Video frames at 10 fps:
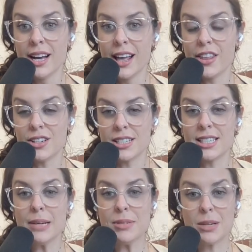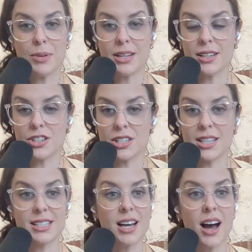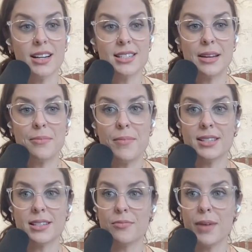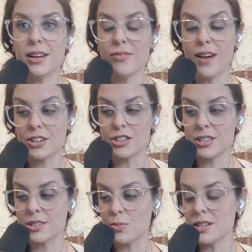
There seems to be just this constant miss of manufacturers. We